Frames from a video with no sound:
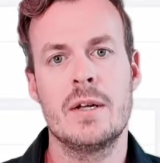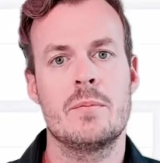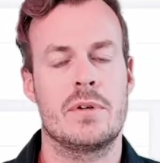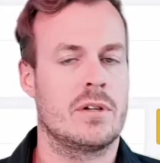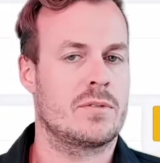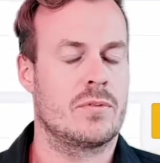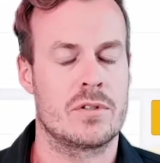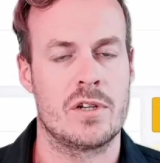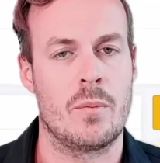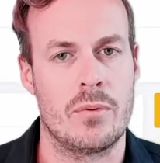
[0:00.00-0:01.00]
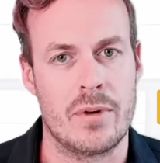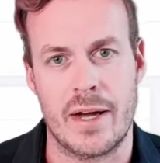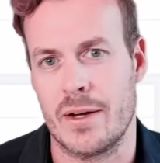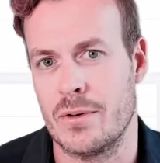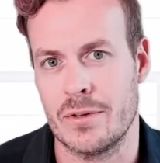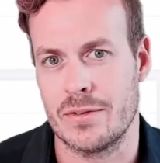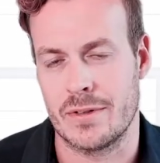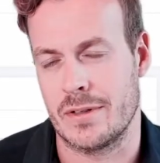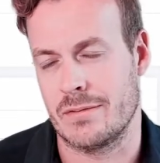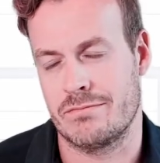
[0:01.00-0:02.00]
Because, for example, I hold
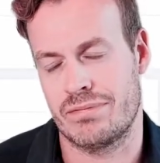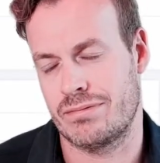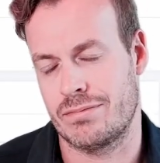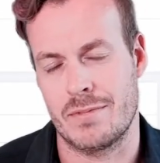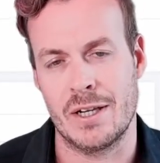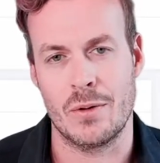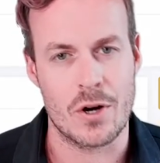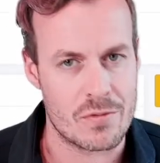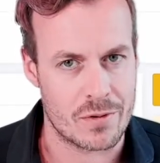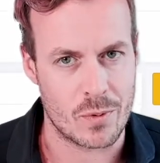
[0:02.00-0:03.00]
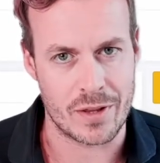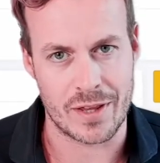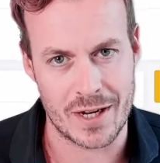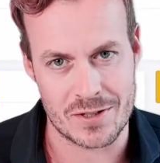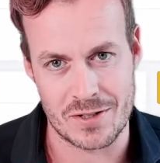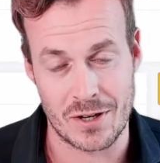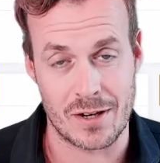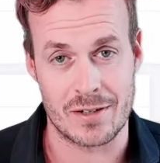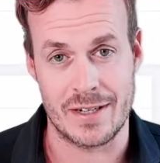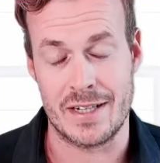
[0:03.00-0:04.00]
a little over
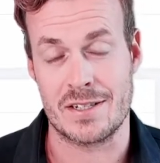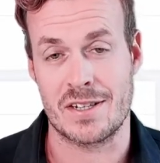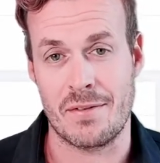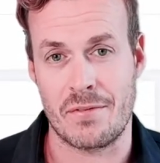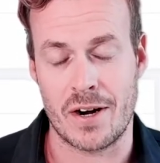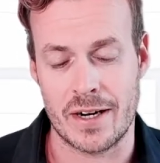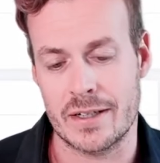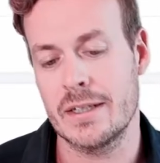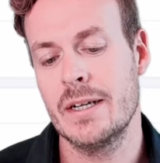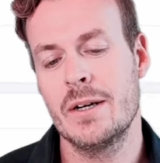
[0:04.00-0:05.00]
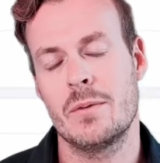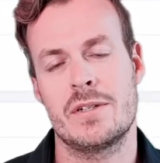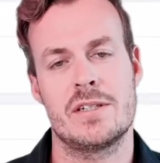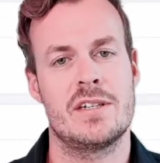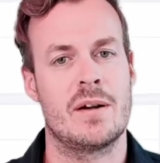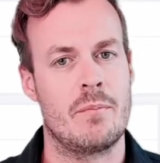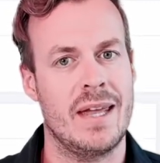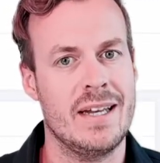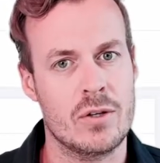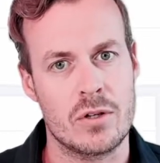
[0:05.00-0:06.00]
$1,000 in SAPPHIRE, which is their
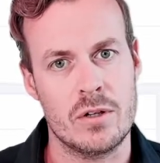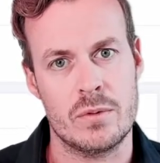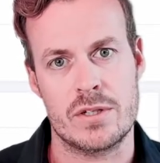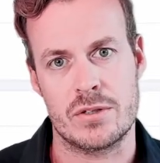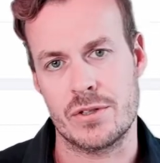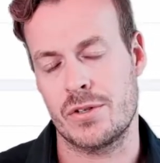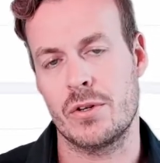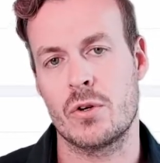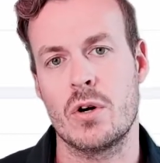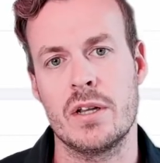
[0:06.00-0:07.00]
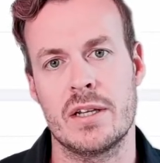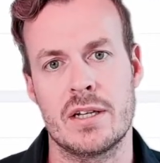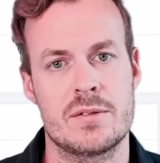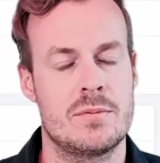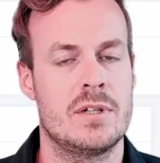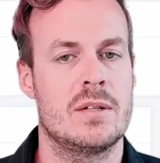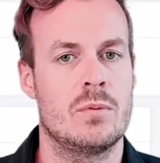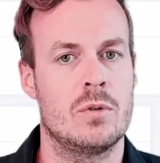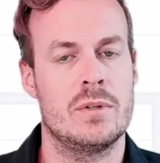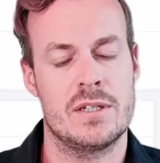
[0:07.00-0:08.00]
main coin, which is also the coin that is
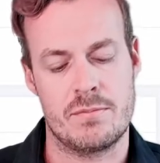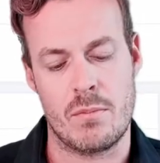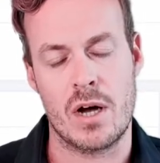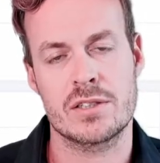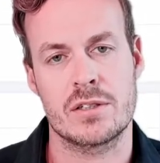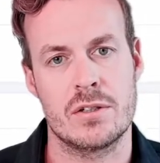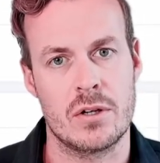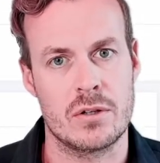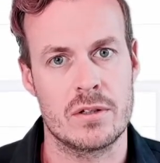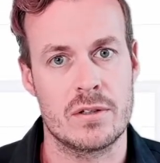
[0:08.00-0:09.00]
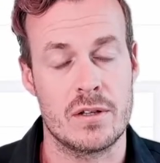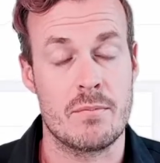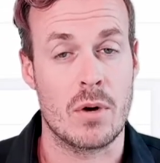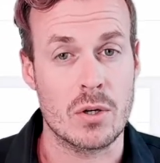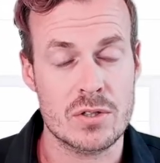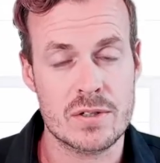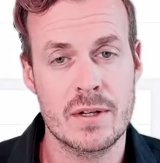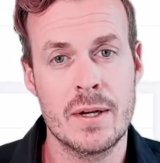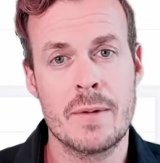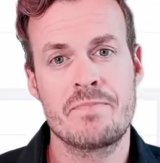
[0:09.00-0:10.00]
masternoded the most.
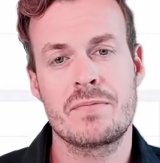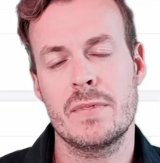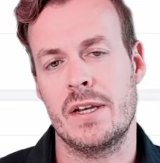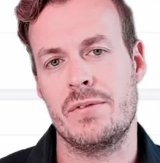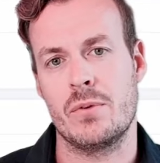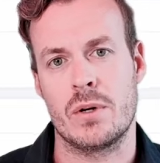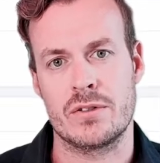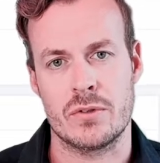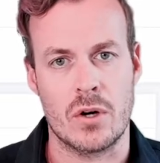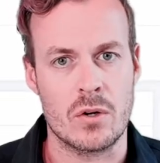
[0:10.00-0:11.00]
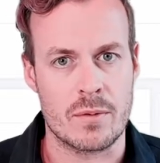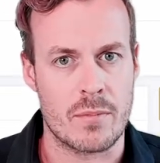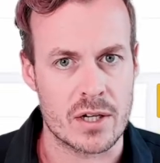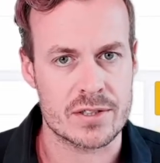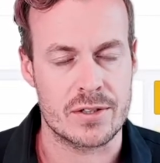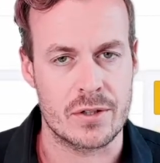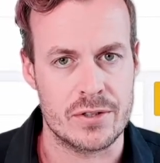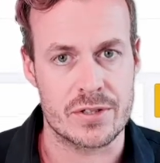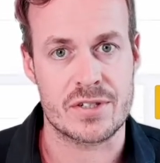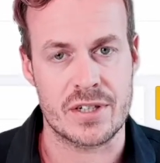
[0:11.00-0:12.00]
And if you want to own a masternode
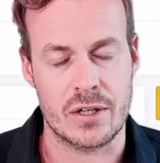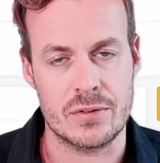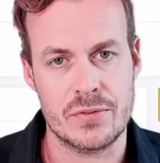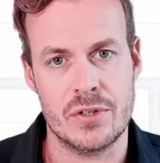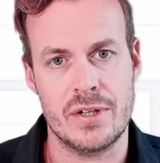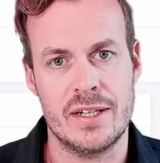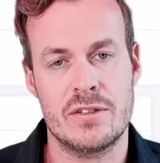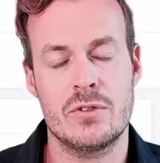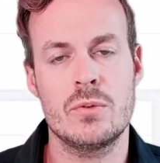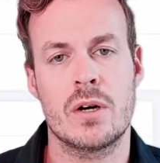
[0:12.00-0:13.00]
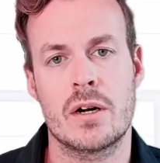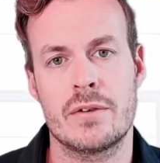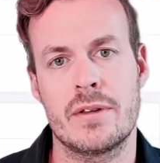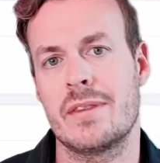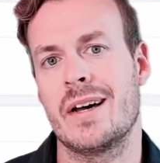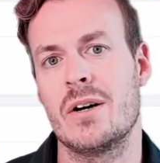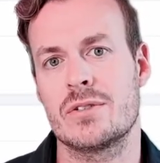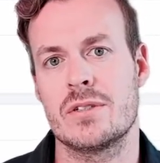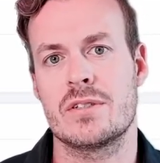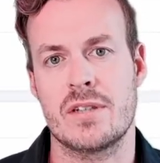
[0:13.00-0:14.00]
yourself, you need
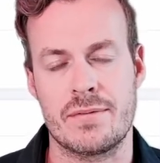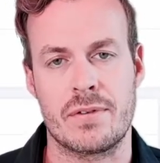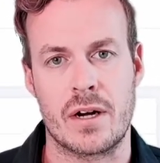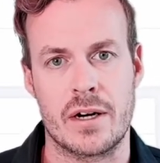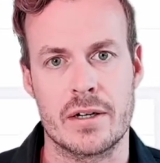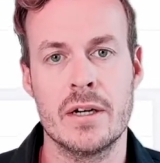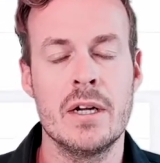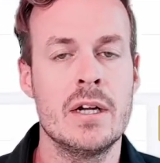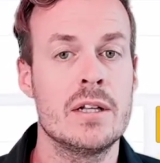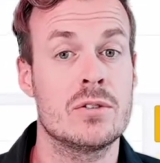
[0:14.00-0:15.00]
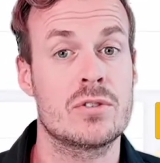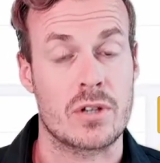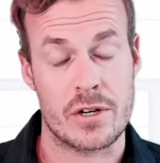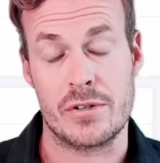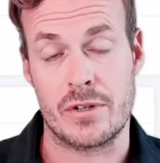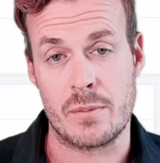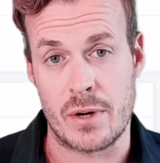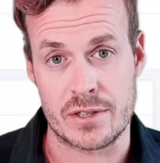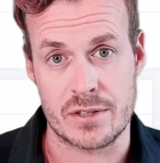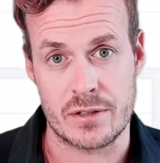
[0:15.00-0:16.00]
200,000 SAPPHIRE to start your
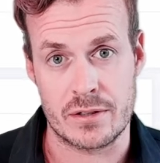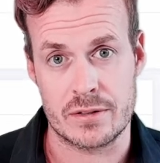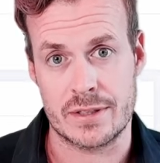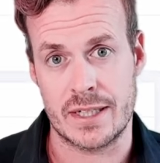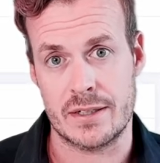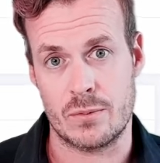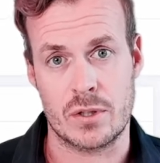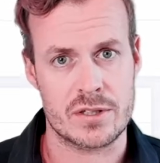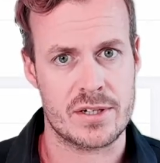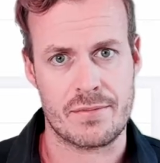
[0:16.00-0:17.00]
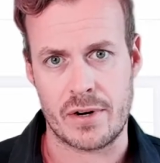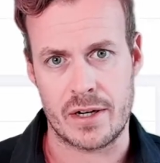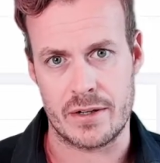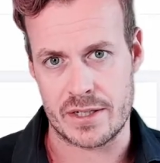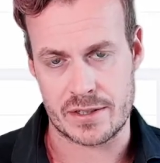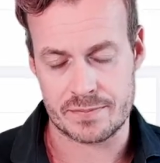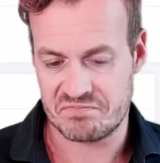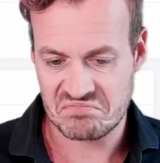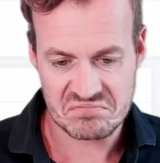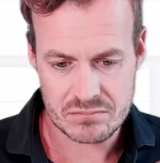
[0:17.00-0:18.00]
masternoding, okay? And one SAPPHIRE is
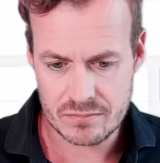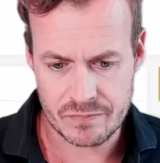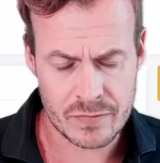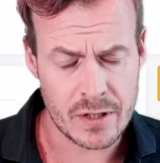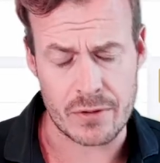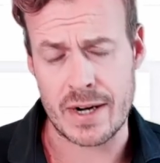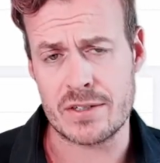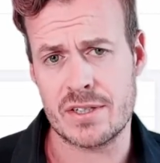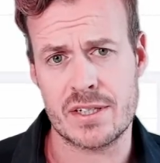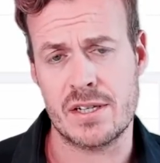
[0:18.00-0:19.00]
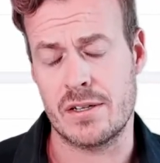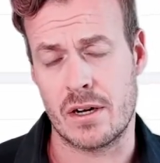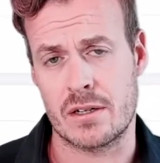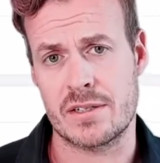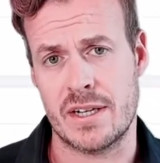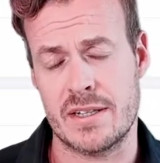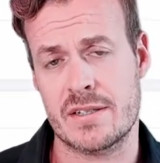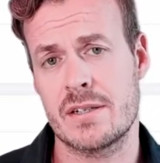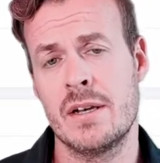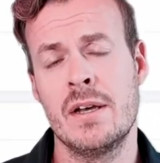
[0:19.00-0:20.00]
around 60 dollar
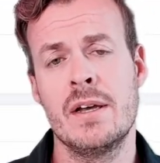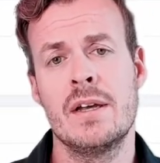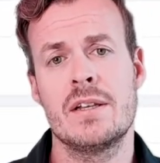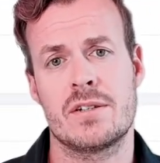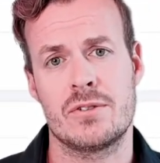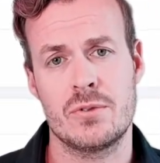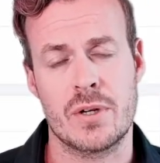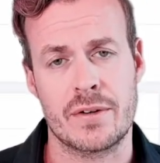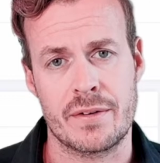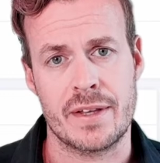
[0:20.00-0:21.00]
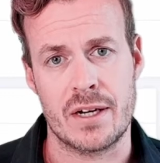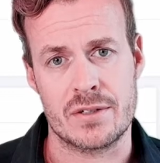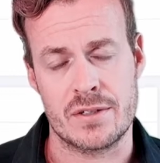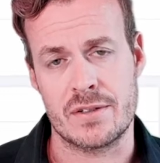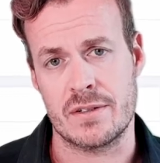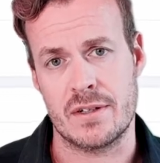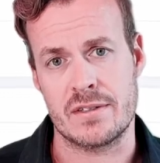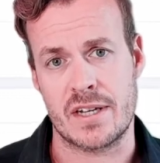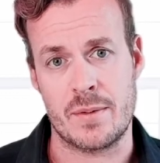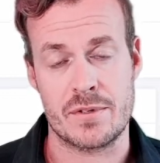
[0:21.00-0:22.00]
cents. So 200,000
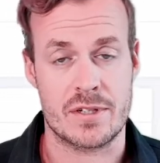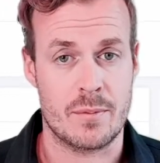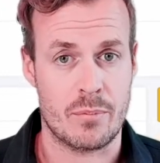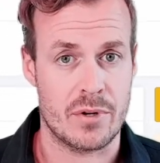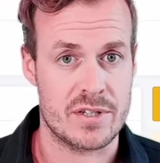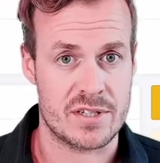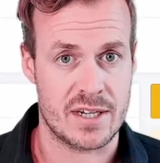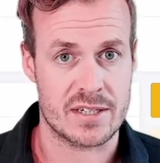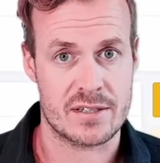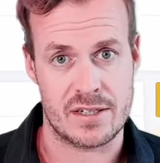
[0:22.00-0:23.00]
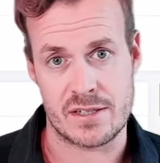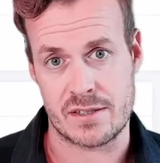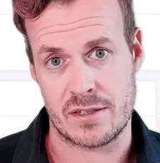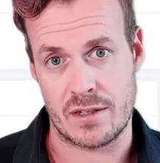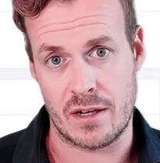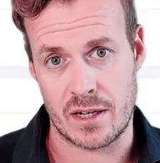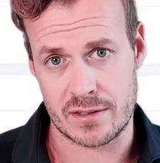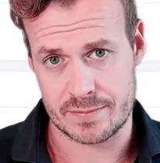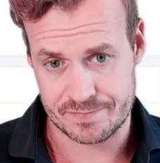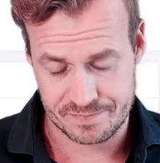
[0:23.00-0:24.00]
times 0.6 is a
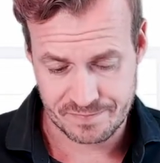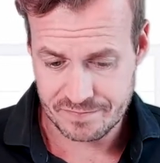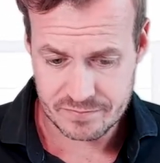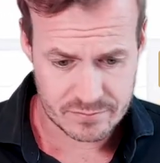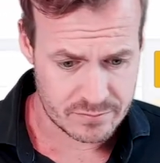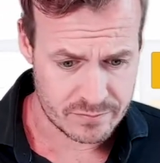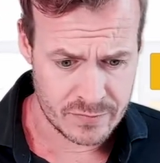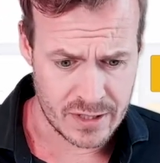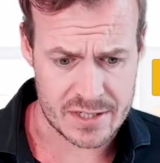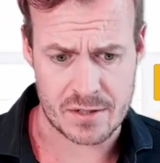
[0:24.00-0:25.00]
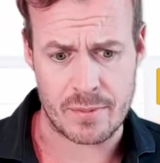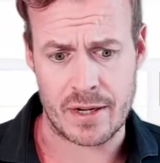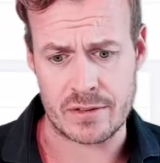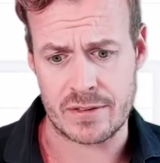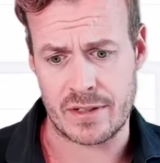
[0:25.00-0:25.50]
lot. It's about